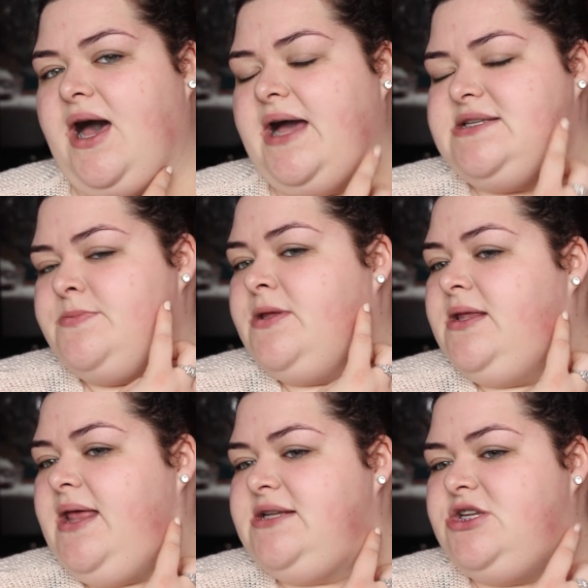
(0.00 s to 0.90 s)
I
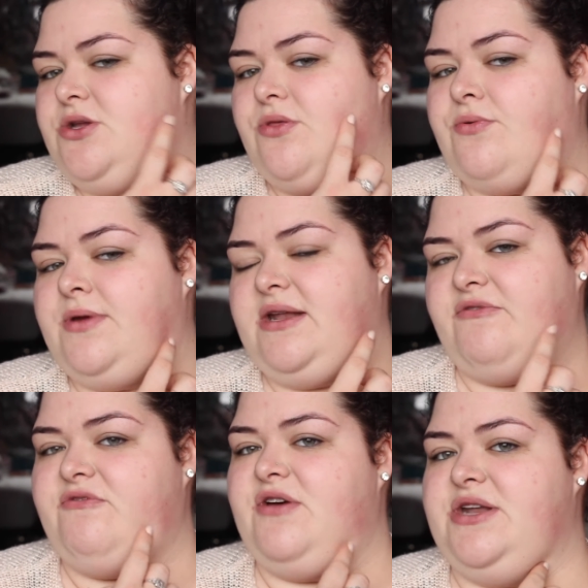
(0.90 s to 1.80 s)
typically like to do 3
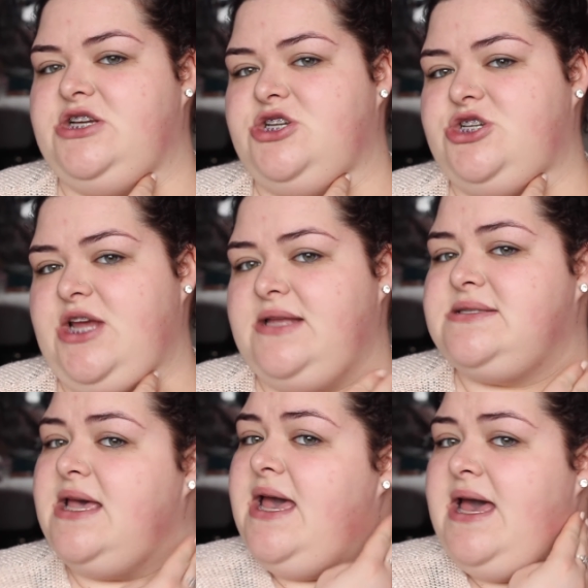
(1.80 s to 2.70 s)
different foundation shades.